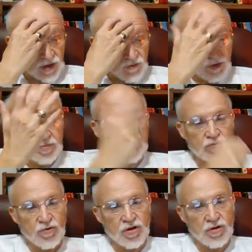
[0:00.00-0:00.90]
Women of the
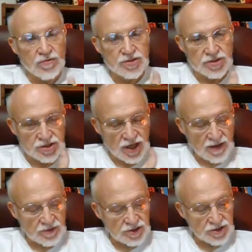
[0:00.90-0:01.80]
World was
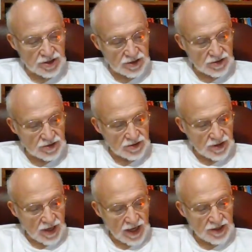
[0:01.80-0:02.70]
established in
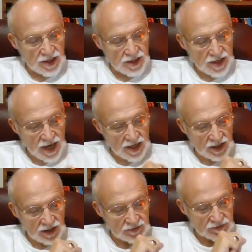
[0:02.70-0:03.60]

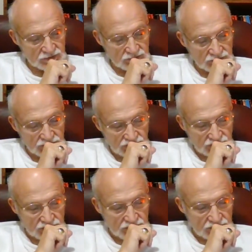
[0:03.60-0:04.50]
1890.
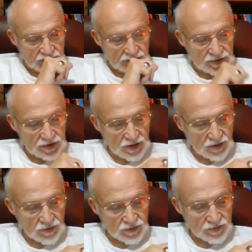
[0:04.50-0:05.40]

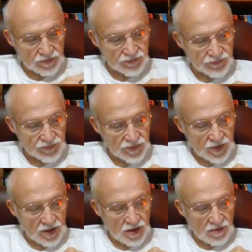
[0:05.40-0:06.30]
So
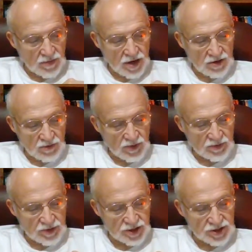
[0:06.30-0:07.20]
Modern
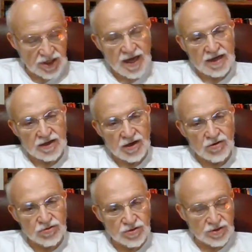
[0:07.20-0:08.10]
Woodmen is slightly
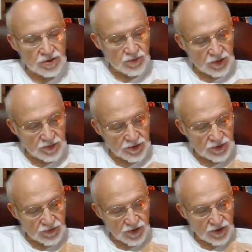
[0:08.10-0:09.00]
older than Women of the
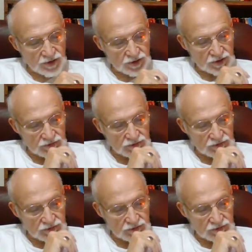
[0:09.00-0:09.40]
World.